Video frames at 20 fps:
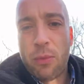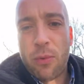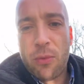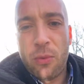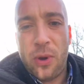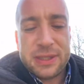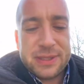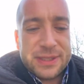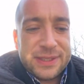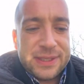
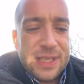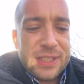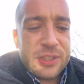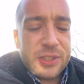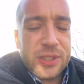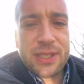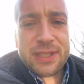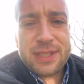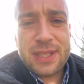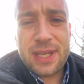wants. Essentially,
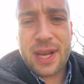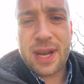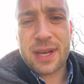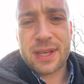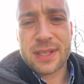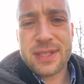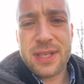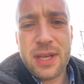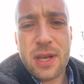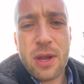it's like a
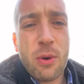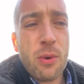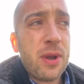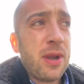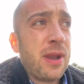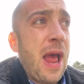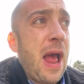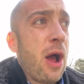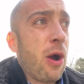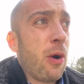casino, and
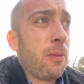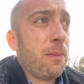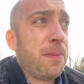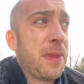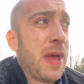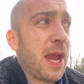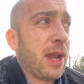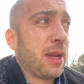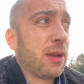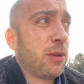now
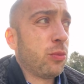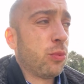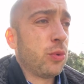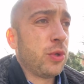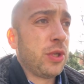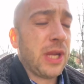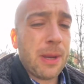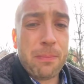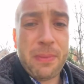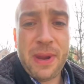that you
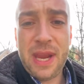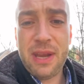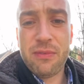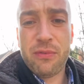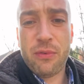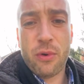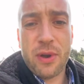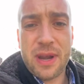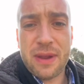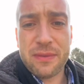get paid
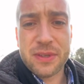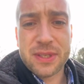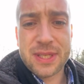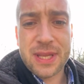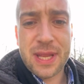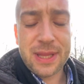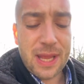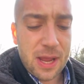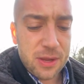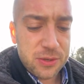for it after
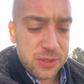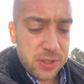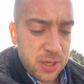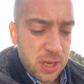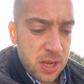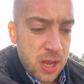10,000,